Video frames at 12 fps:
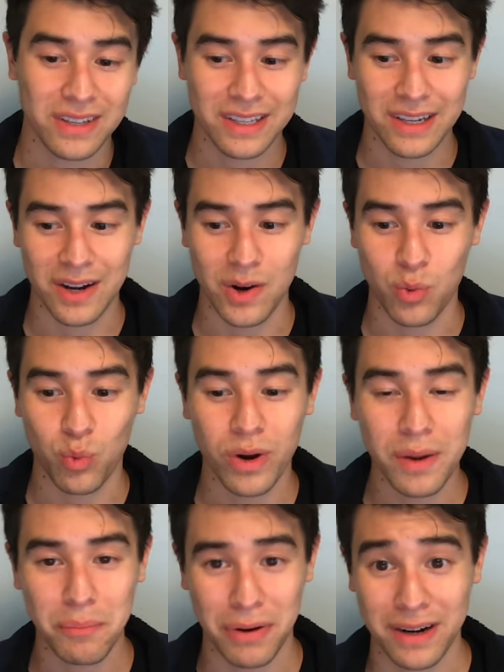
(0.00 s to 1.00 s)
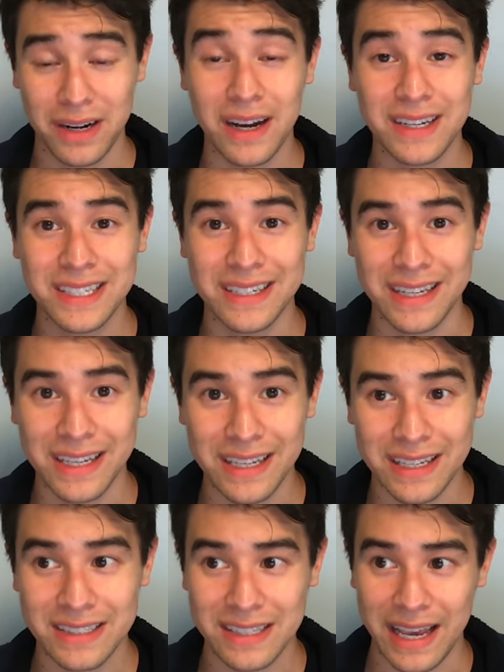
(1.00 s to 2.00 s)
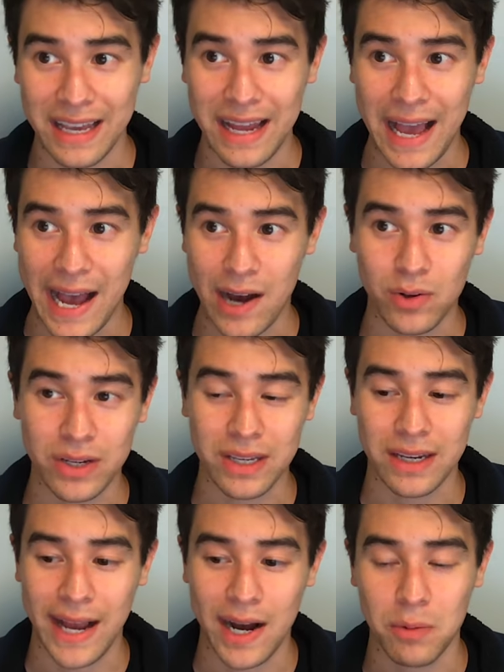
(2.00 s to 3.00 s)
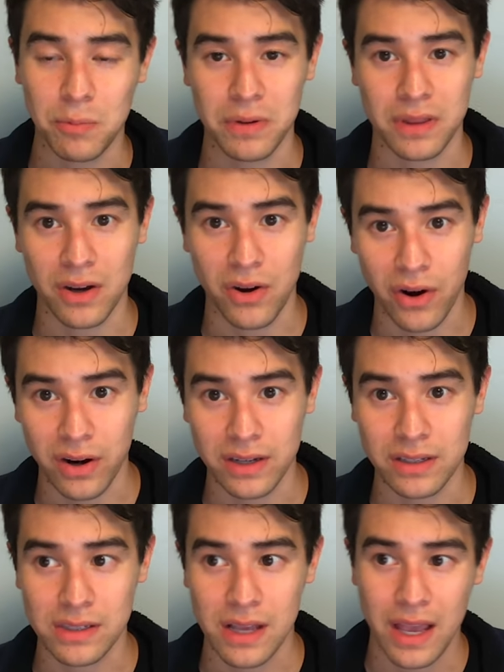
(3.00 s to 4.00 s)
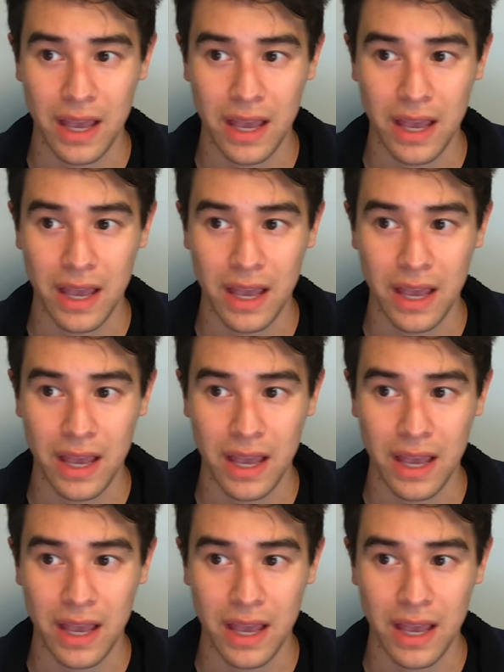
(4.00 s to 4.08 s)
you know, what production is and how it could help with the artist.